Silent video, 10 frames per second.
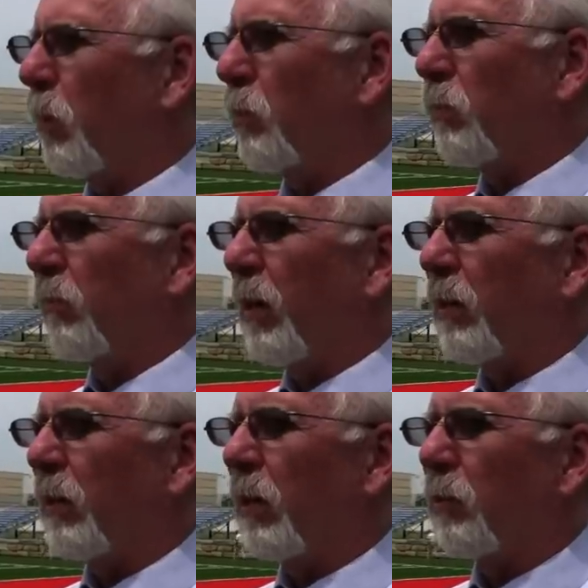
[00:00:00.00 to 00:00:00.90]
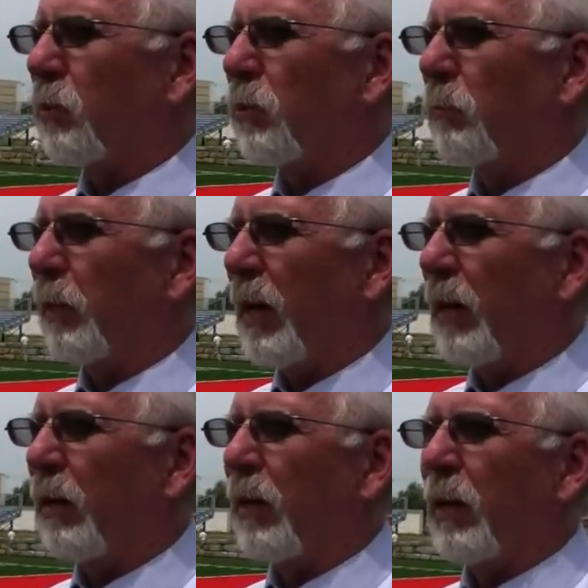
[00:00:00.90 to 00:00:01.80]
Roosevelt and others,
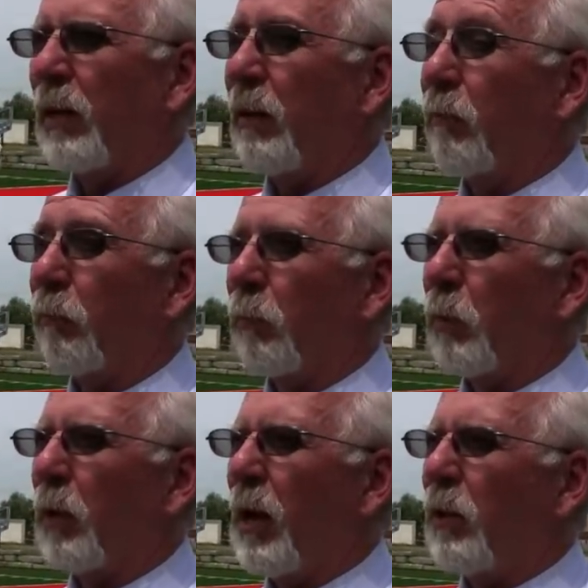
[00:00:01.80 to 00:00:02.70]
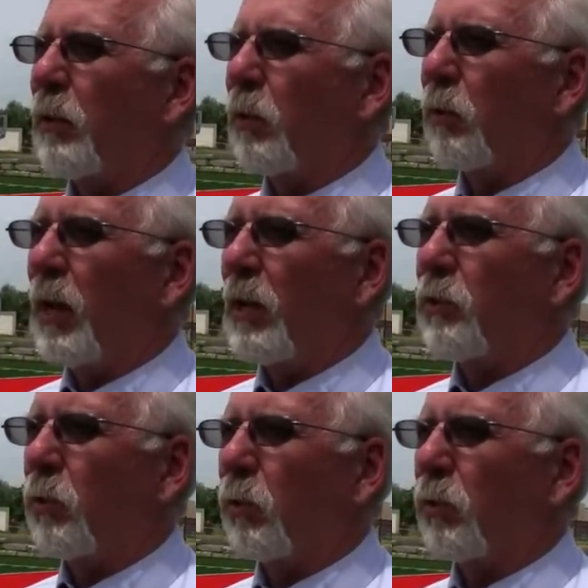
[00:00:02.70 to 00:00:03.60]
McKinley, and even from the old high
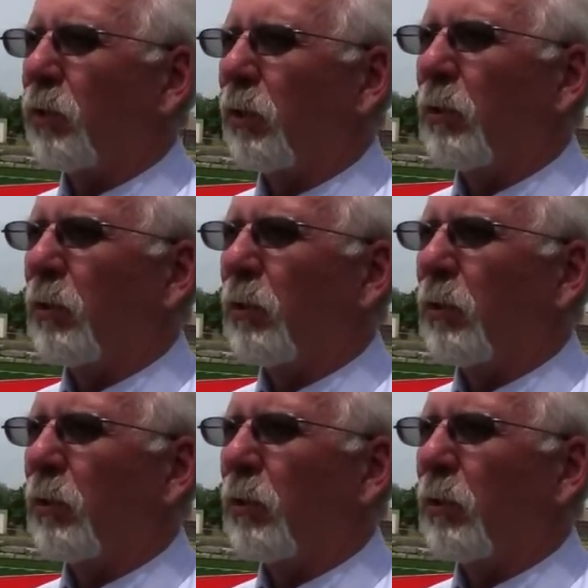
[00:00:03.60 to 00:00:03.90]
school. So.